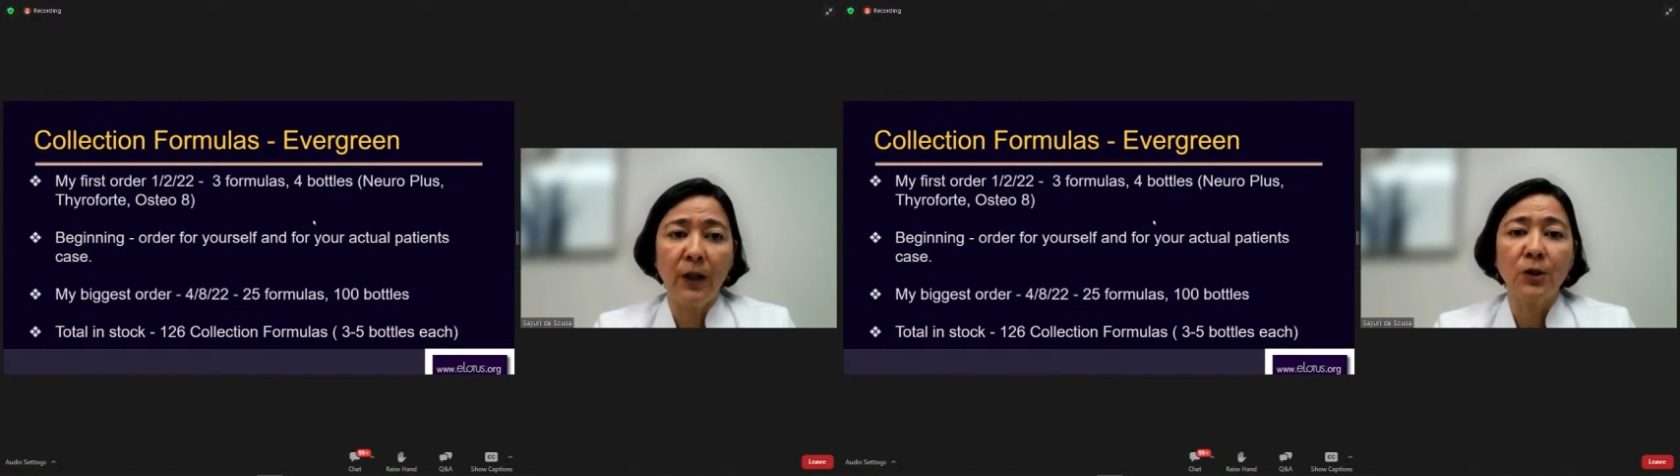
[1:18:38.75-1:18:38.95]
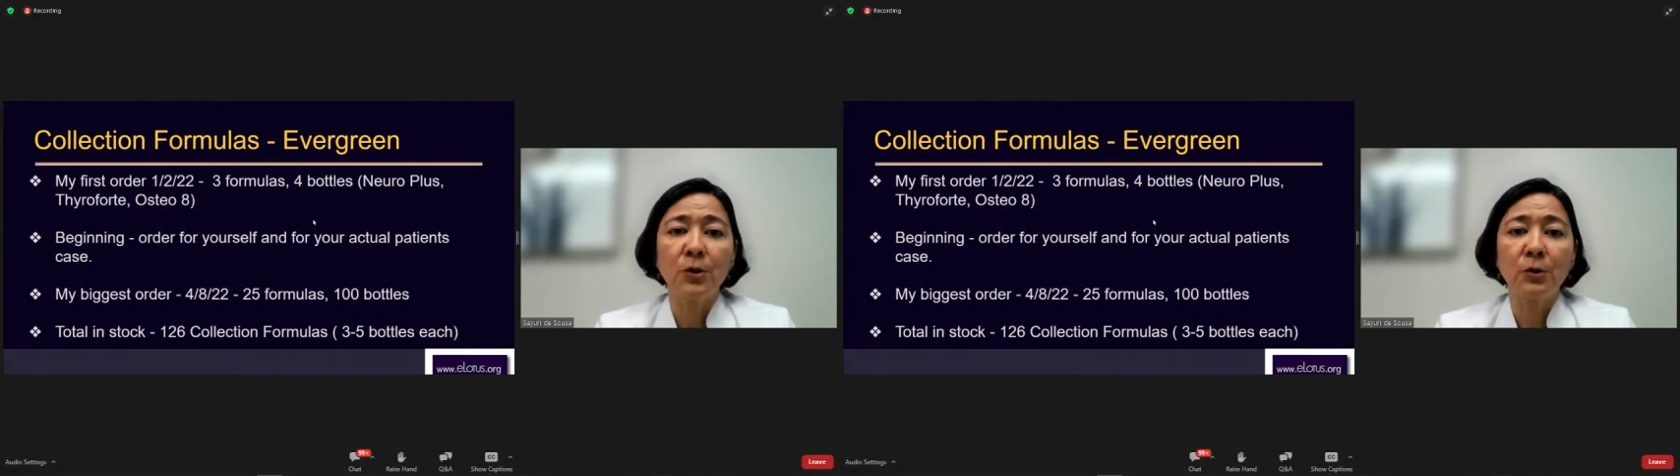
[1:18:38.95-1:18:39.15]

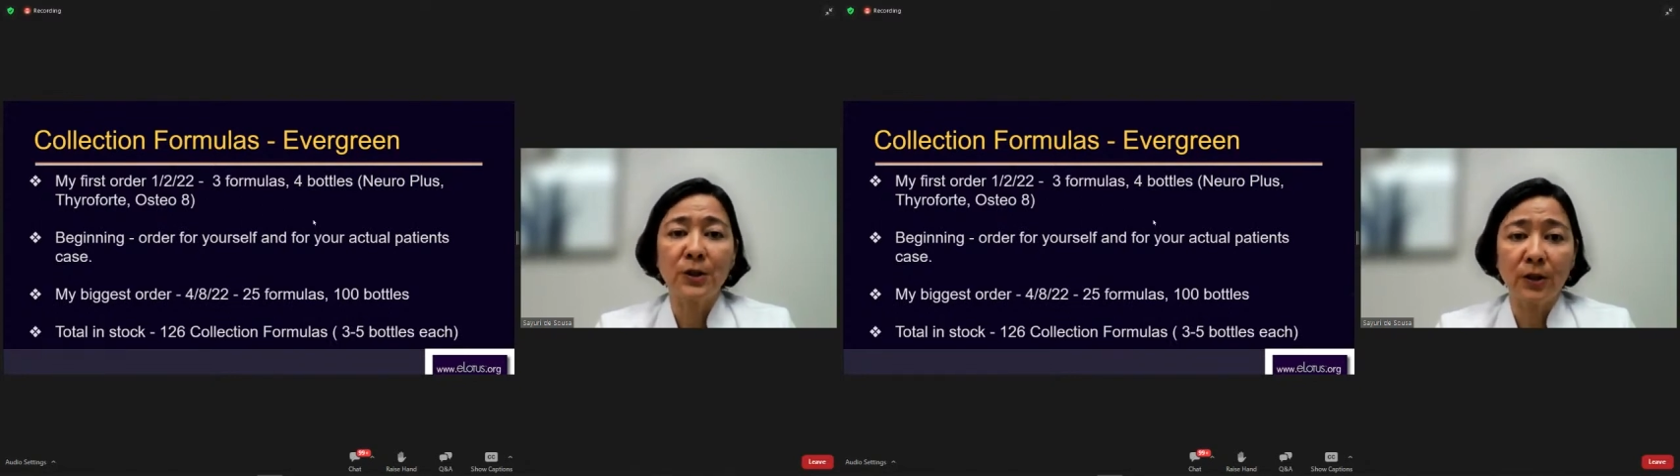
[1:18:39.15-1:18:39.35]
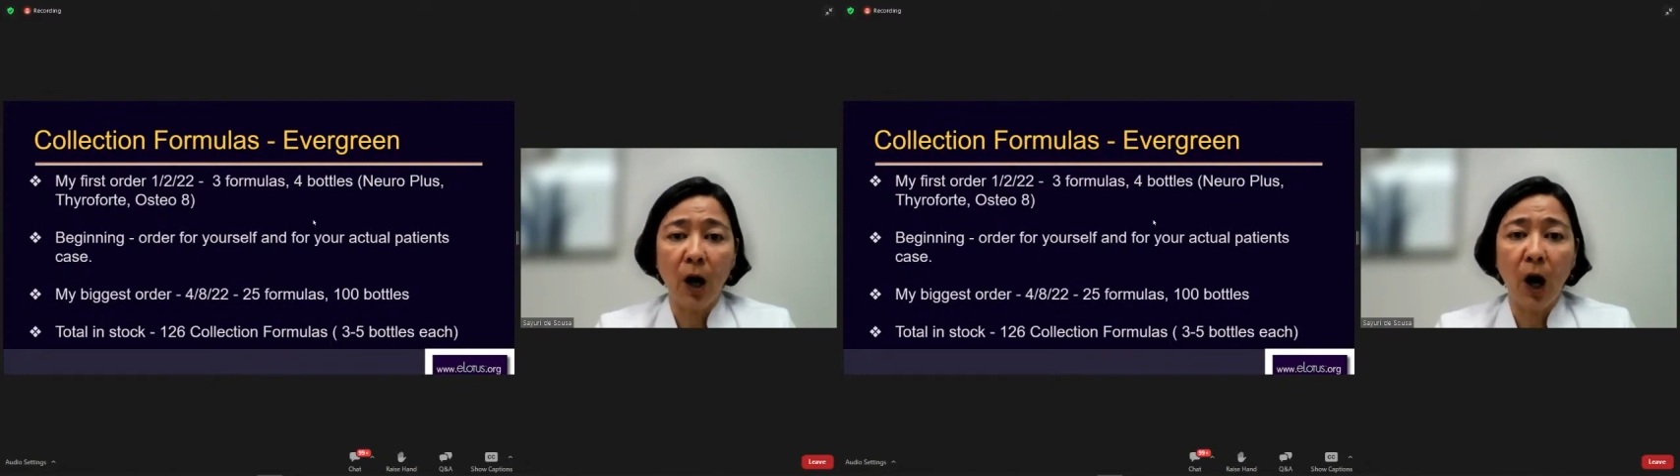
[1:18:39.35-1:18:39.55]
to
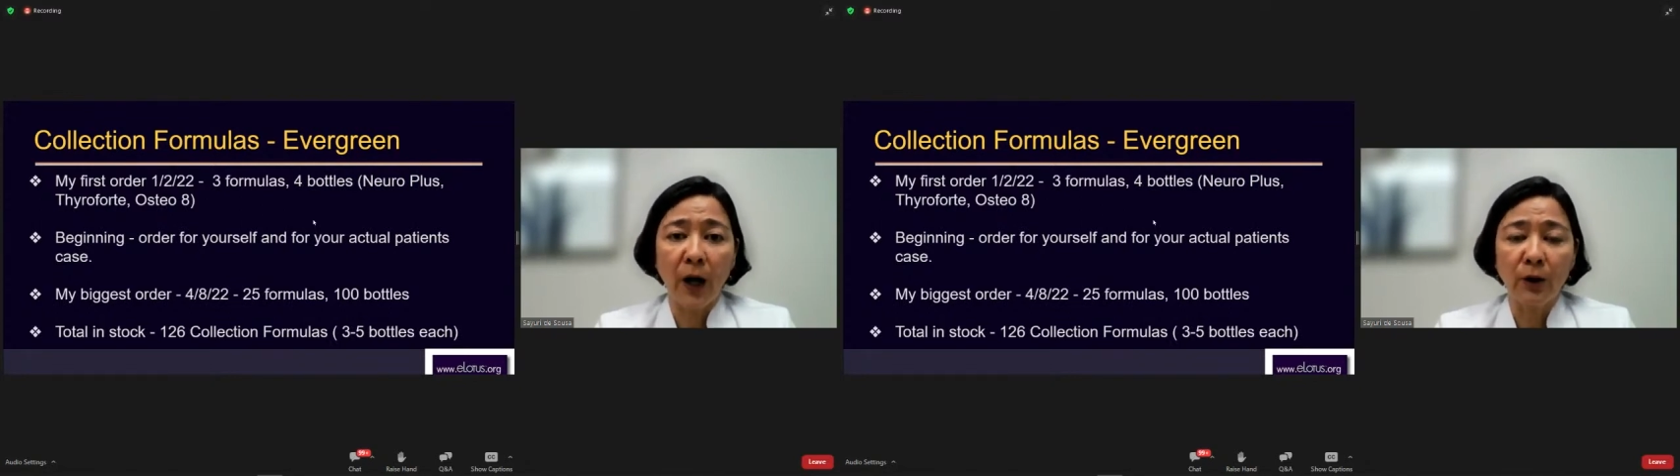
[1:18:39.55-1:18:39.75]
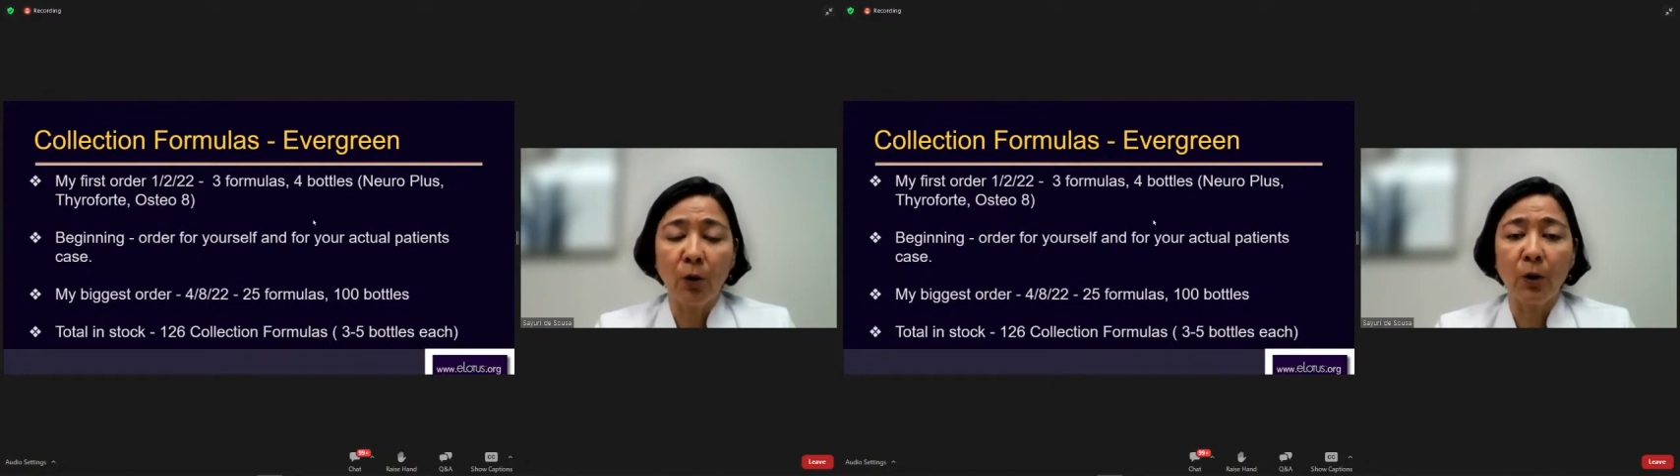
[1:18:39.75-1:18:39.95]

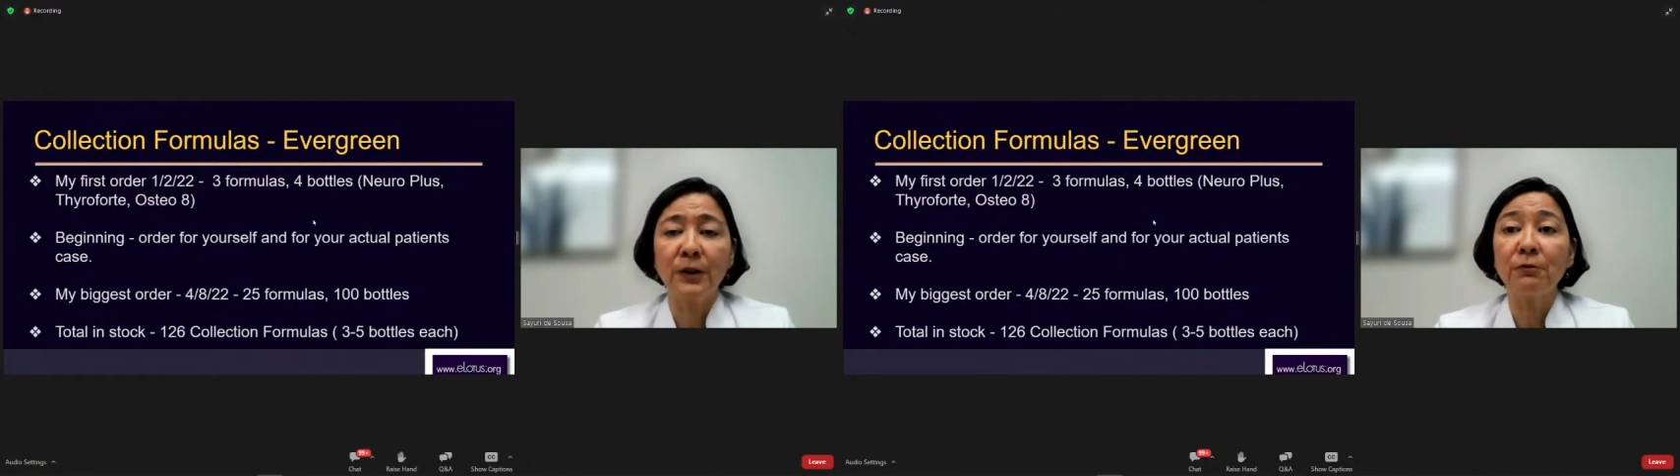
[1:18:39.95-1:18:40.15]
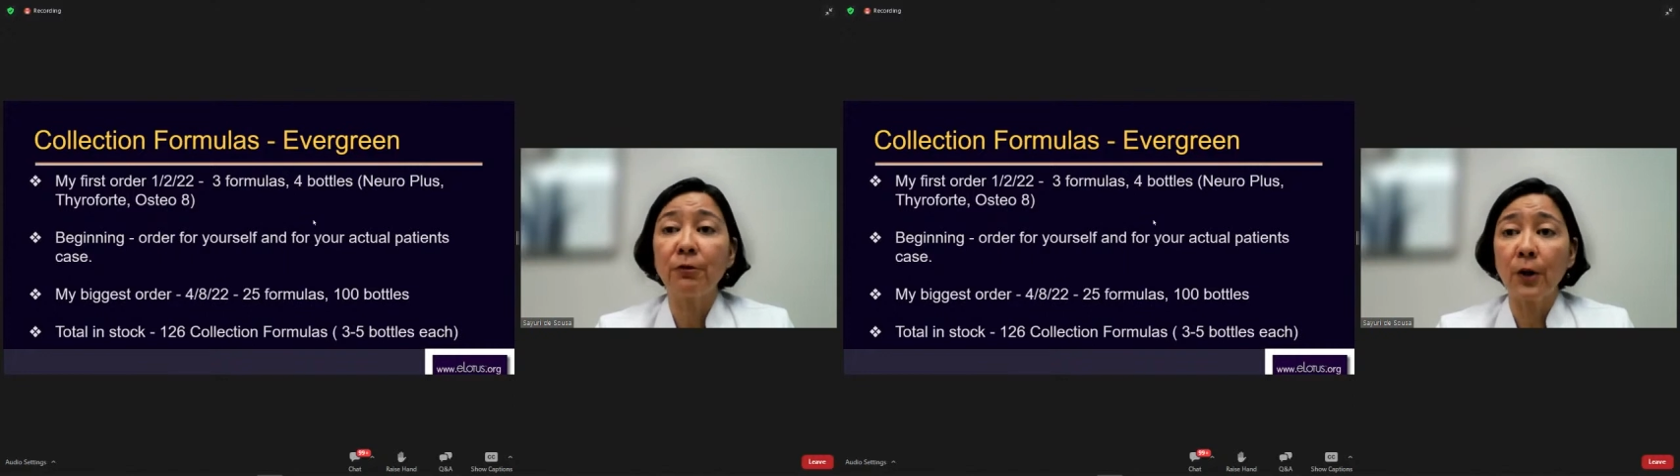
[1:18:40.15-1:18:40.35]
start
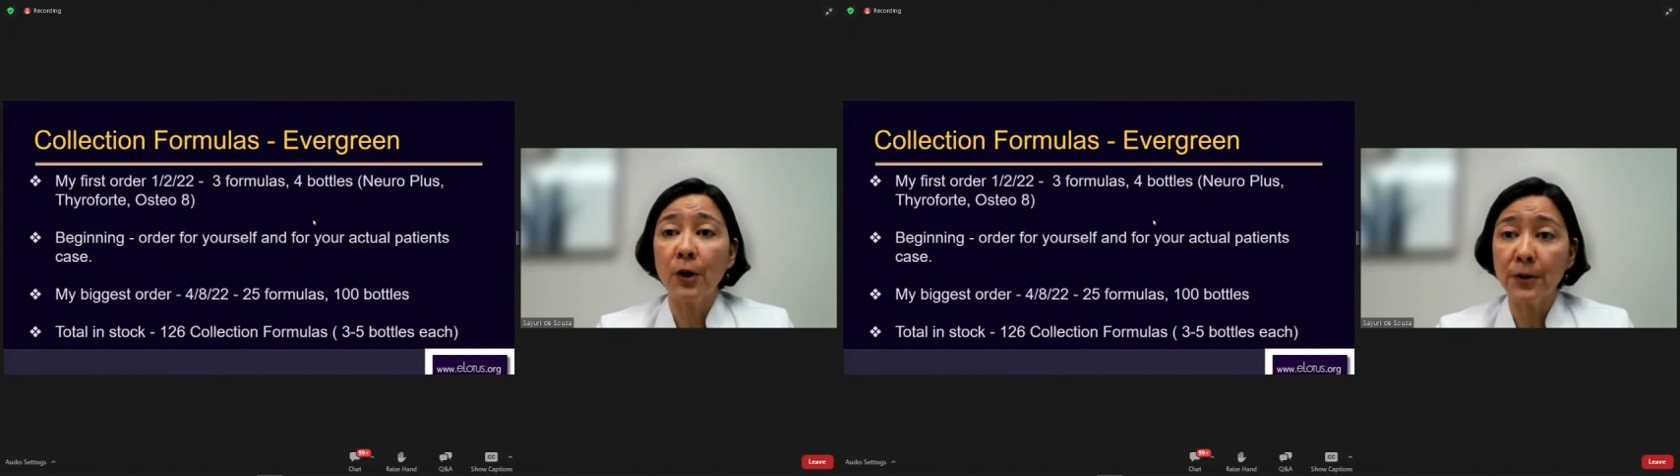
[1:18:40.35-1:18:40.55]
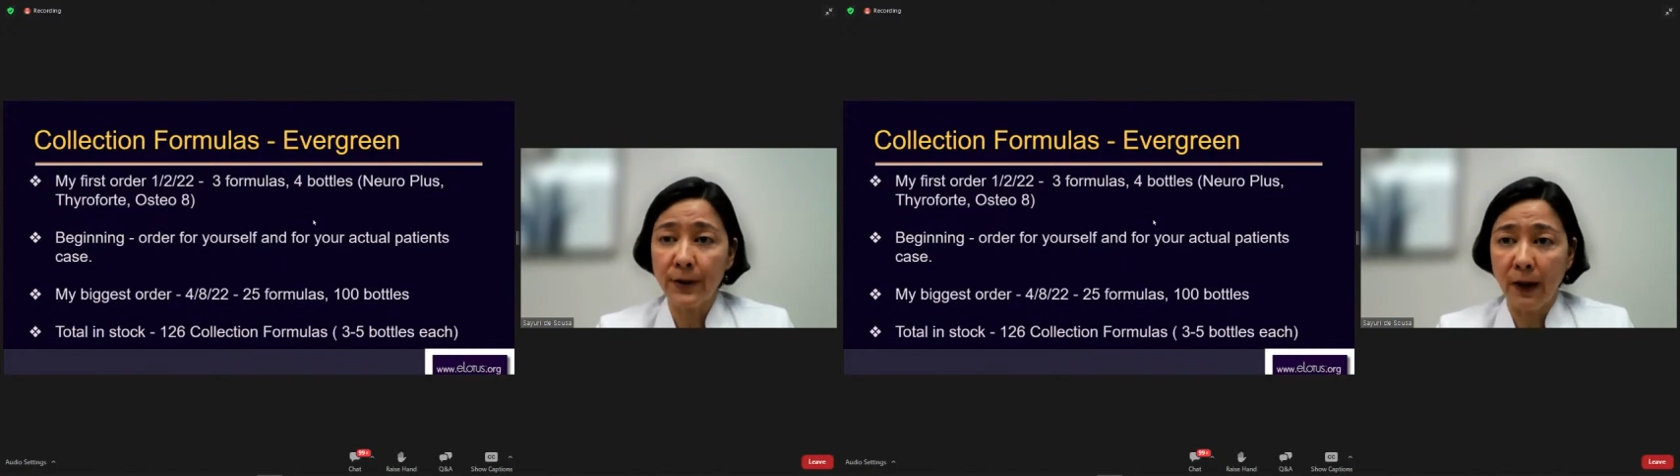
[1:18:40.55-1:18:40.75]
ordering for
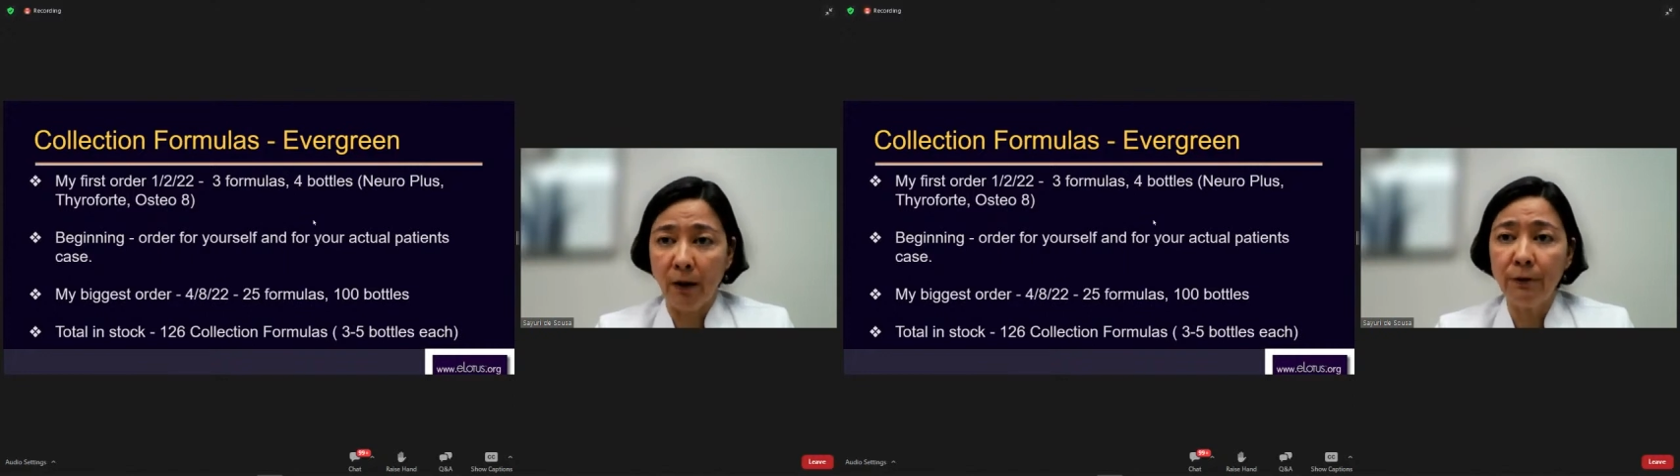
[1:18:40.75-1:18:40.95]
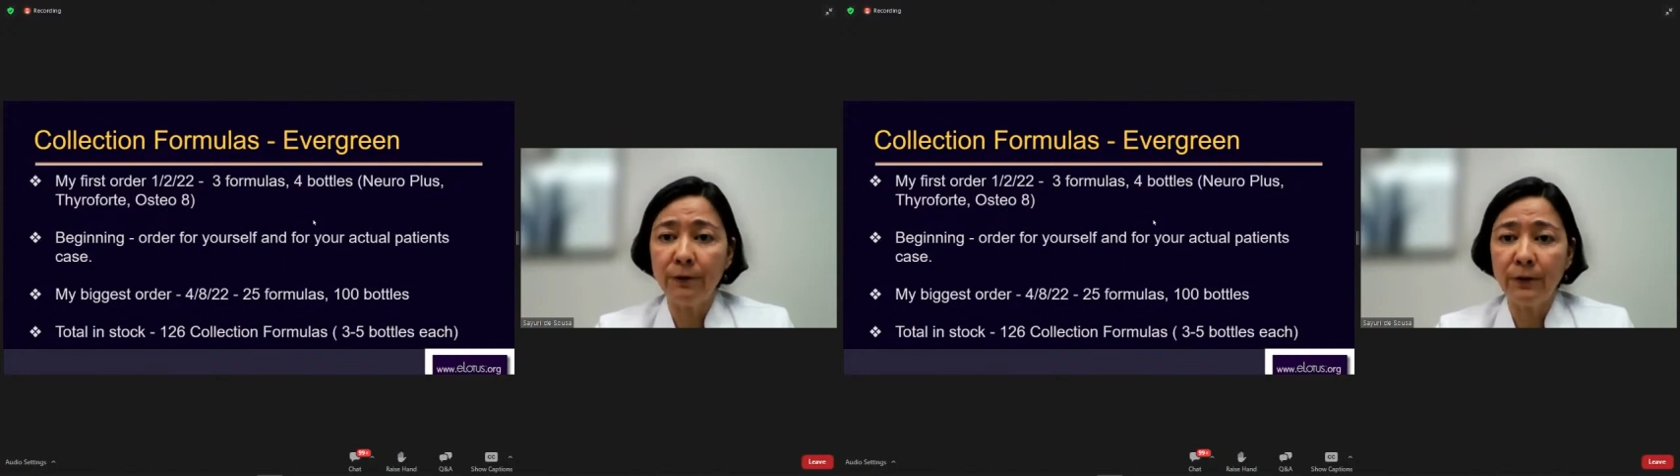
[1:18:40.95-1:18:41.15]

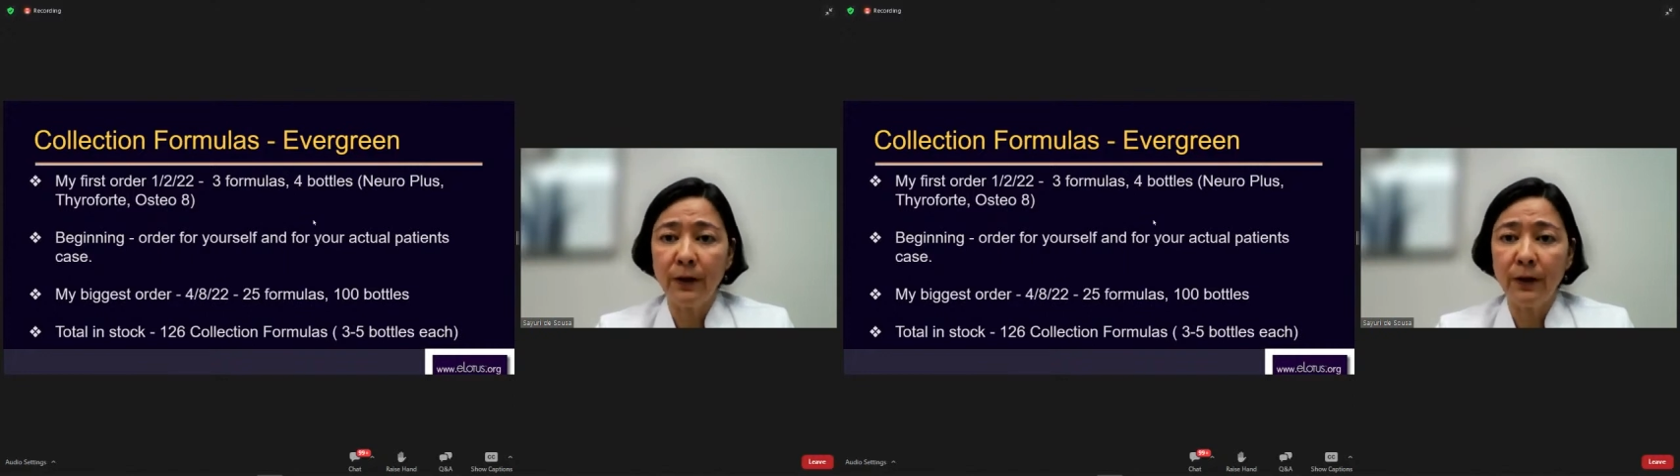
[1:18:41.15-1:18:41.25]
yourself